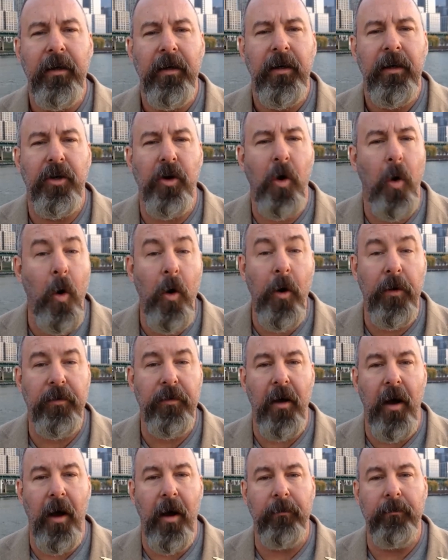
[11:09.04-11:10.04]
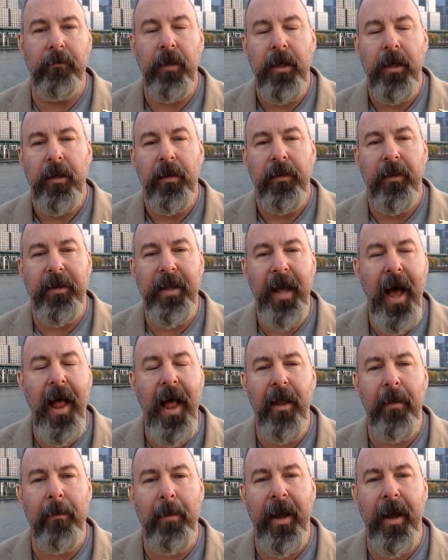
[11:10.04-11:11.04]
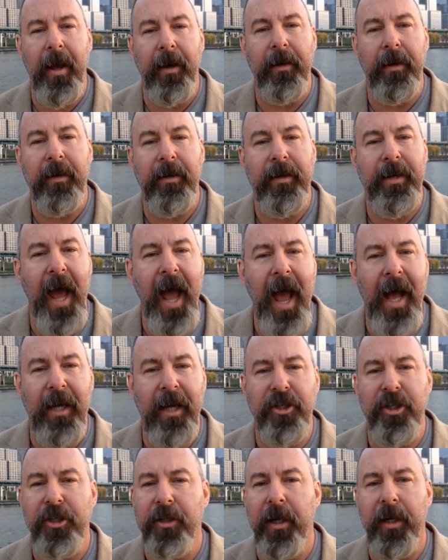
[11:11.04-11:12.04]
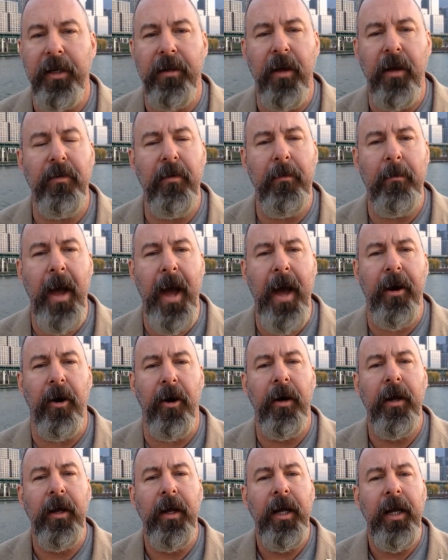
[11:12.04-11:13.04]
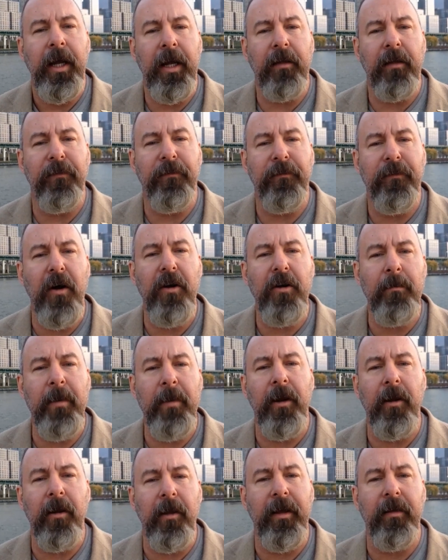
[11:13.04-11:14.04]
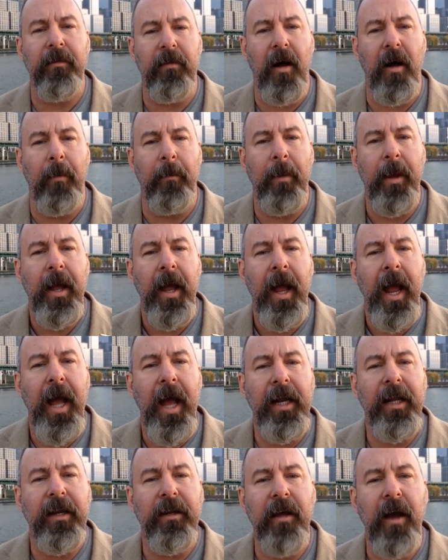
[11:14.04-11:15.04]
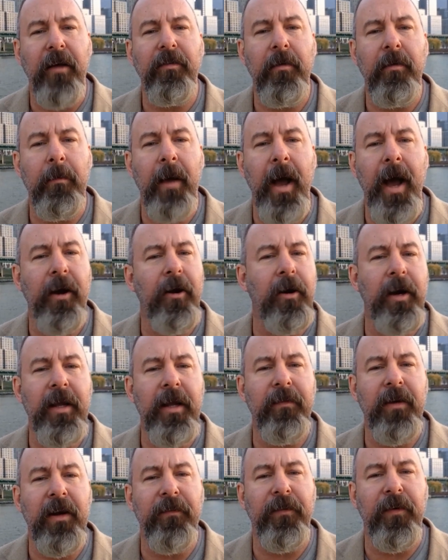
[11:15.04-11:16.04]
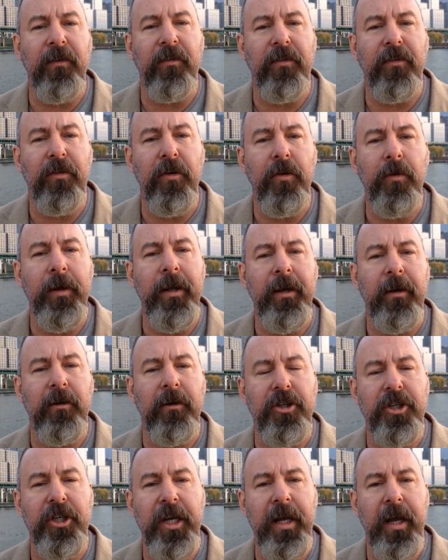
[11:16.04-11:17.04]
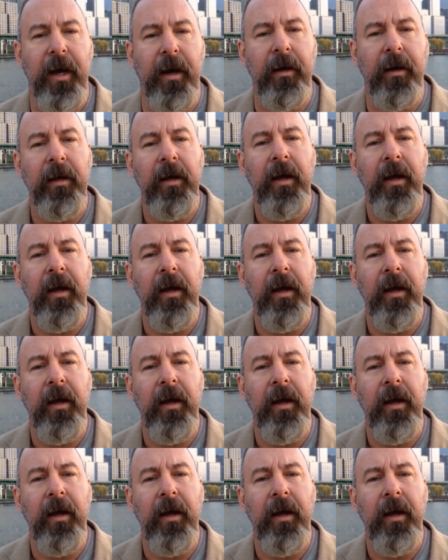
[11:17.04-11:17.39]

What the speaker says: Khorasan, the Taliban, Daesh. It doesn't matter. It's fundamental Islam. And it doesn't matter even if it's Sunni or Shia.